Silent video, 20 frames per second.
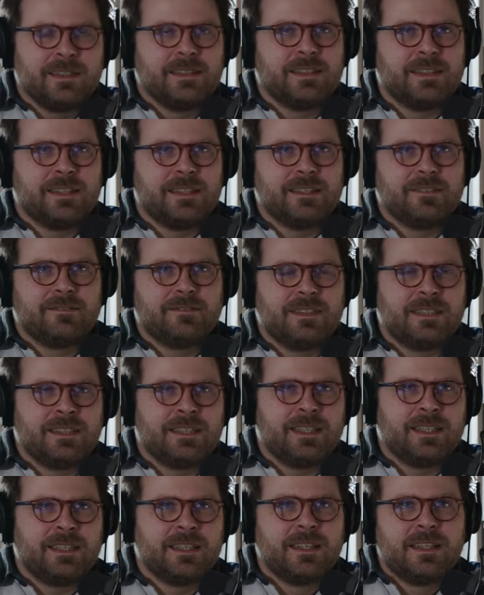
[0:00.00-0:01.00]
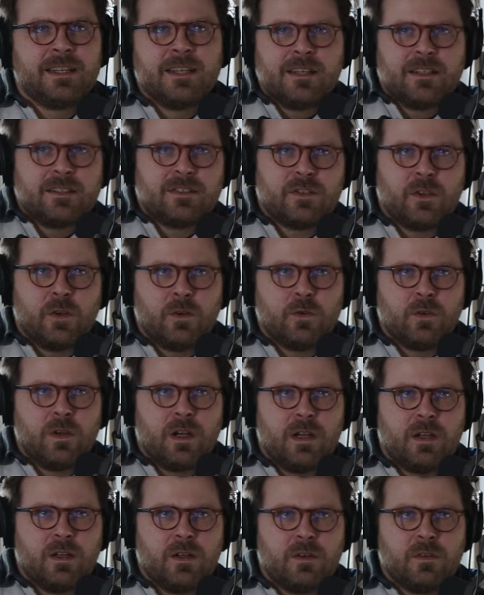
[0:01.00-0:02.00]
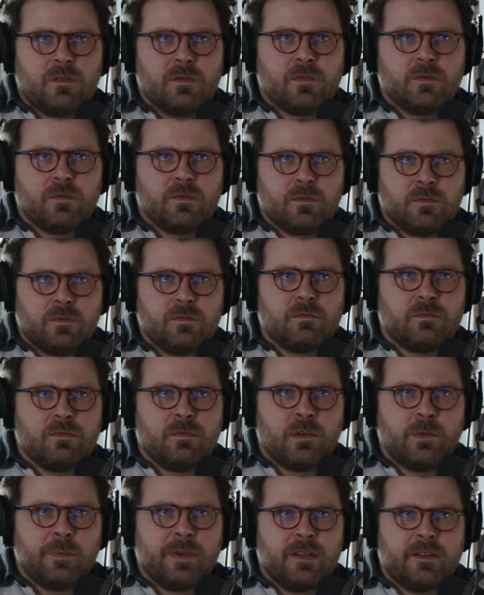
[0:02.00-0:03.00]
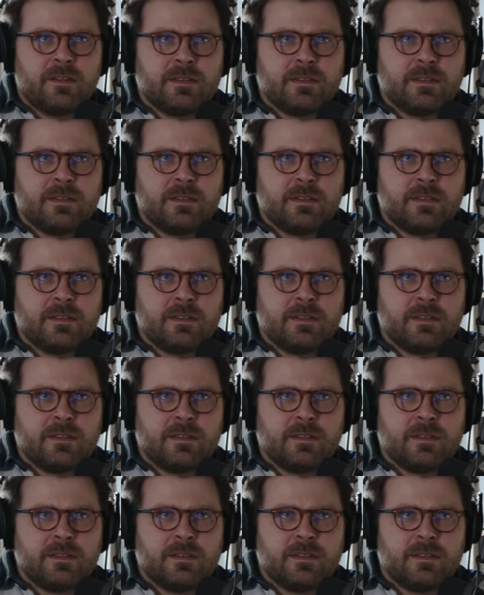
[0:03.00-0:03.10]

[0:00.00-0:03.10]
Indeed, indeed. So what are we going